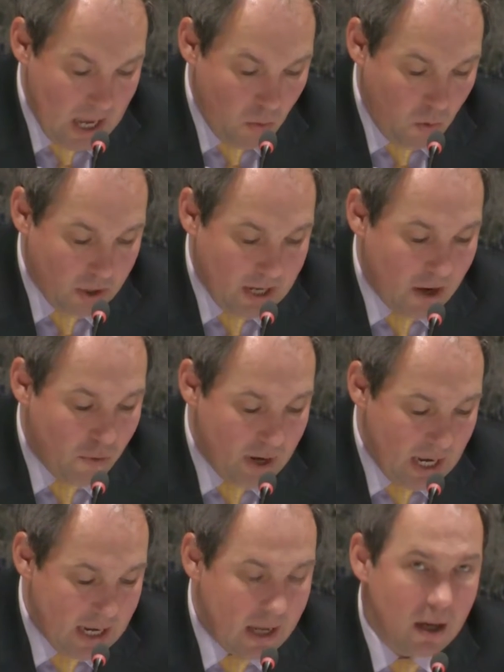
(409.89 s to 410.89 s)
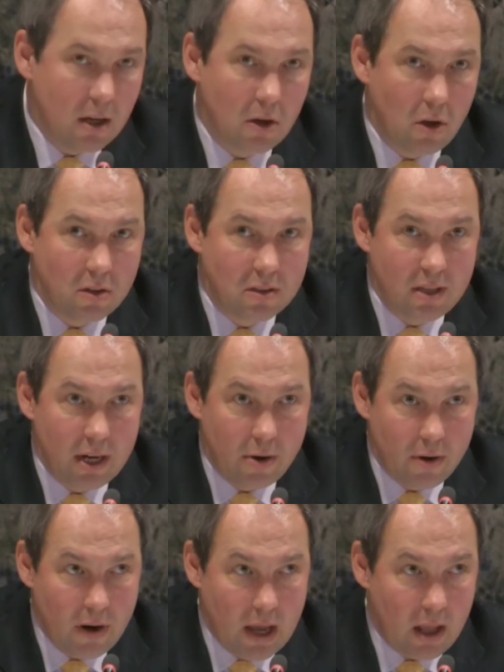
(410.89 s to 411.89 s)
one can really
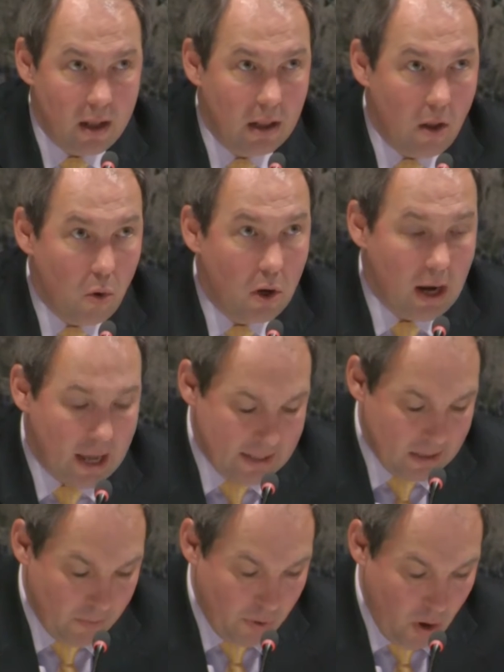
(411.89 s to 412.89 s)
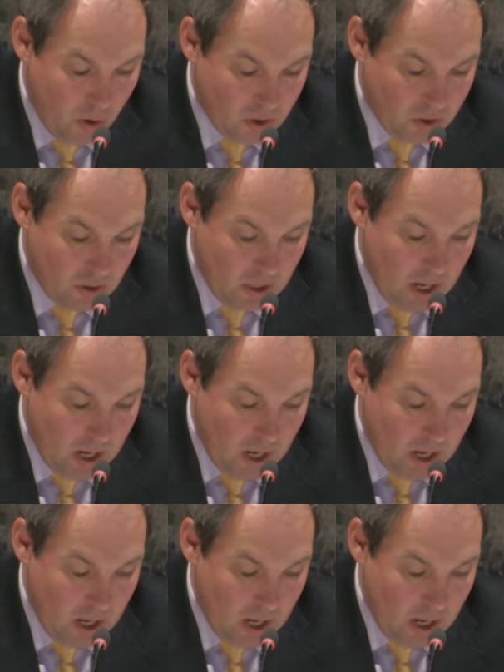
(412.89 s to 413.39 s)
consider a localized approach